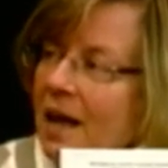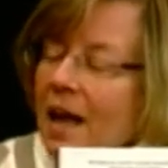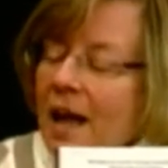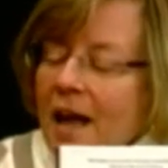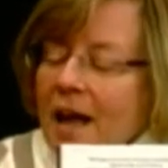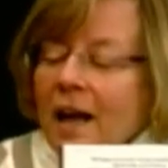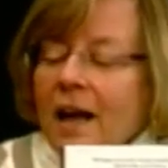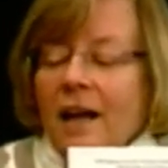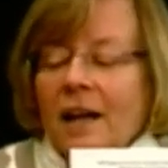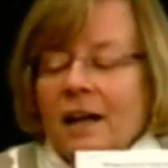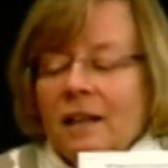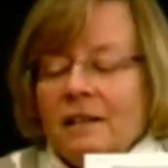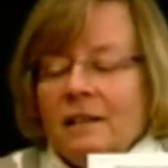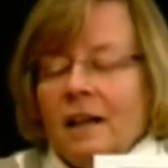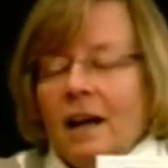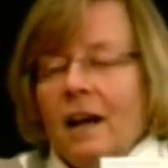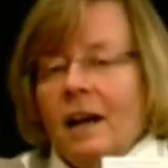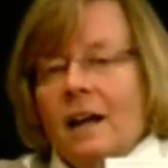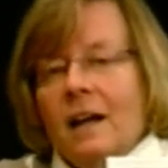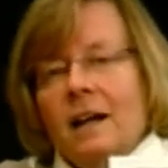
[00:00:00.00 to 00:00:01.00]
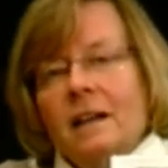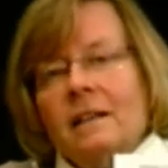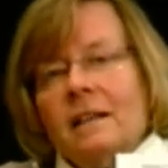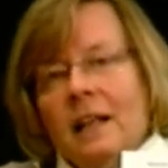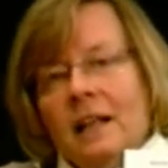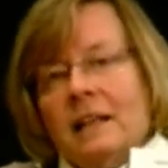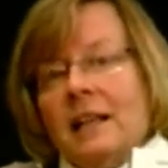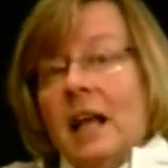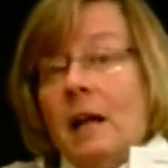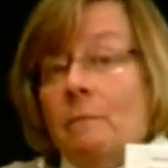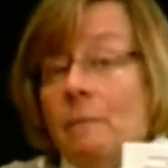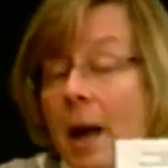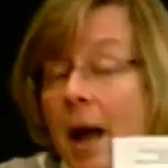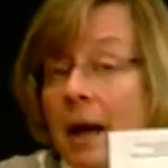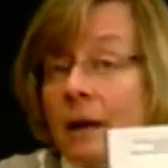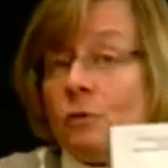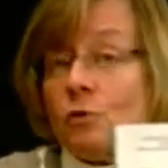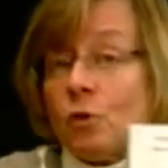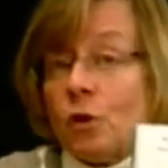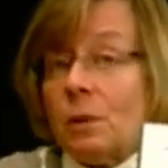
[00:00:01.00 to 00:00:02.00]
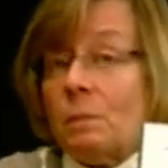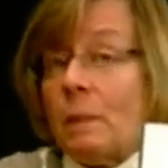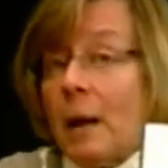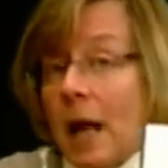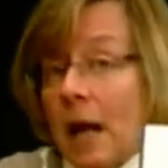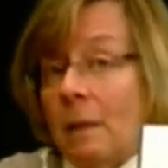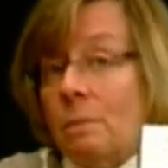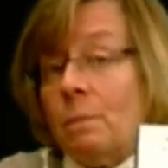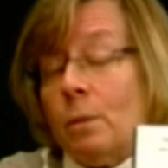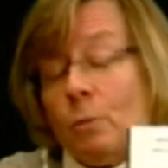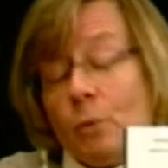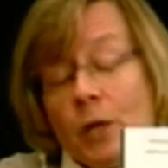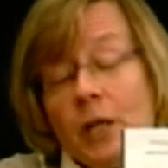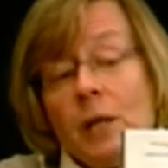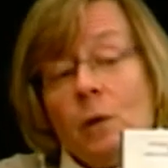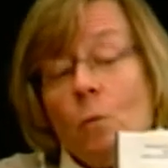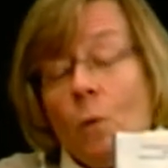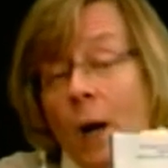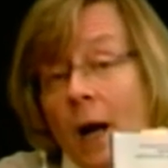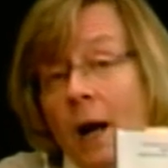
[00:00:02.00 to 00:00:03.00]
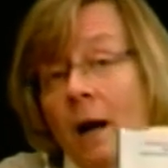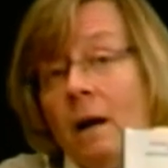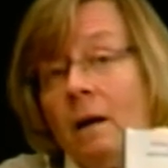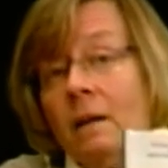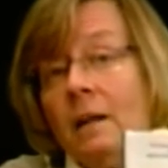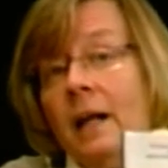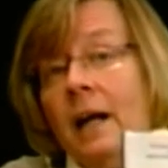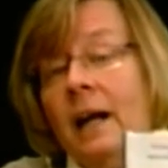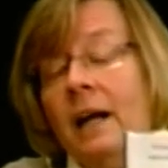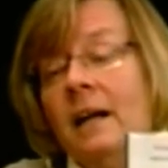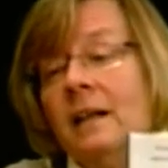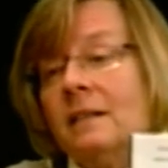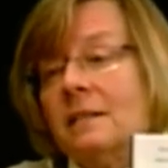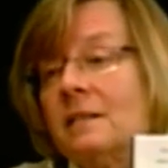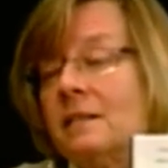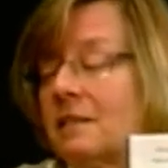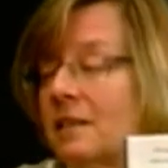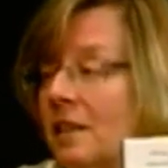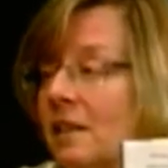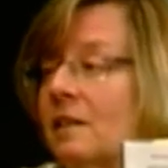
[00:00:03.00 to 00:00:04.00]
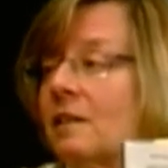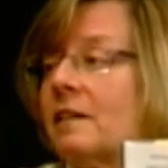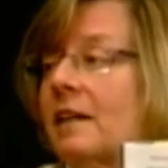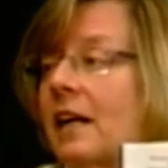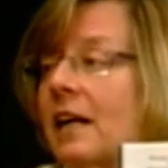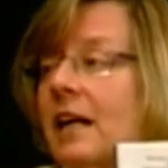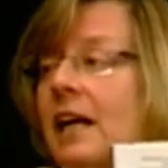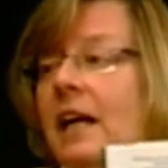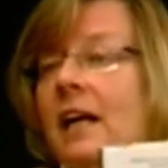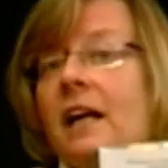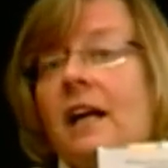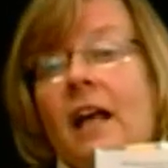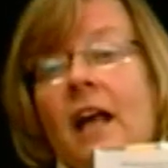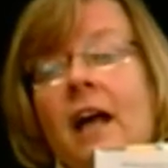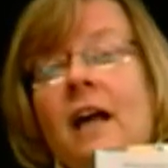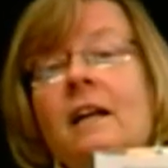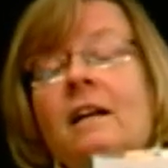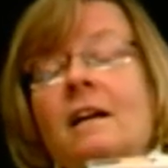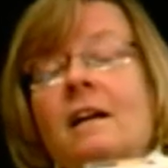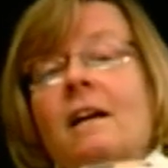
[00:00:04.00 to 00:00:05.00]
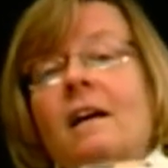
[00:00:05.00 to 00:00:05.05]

and uh, that they actually pay pretty well and still they can't get